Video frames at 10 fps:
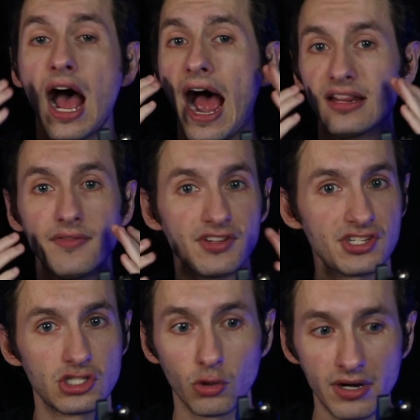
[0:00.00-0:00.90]
I love the
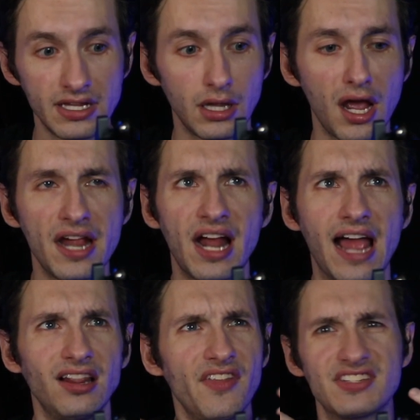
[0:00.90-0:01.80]
storyline.
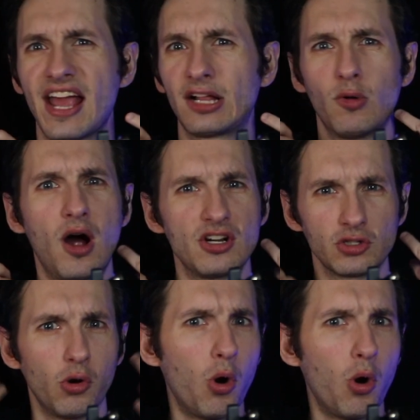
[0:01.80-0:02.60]
I love the psychological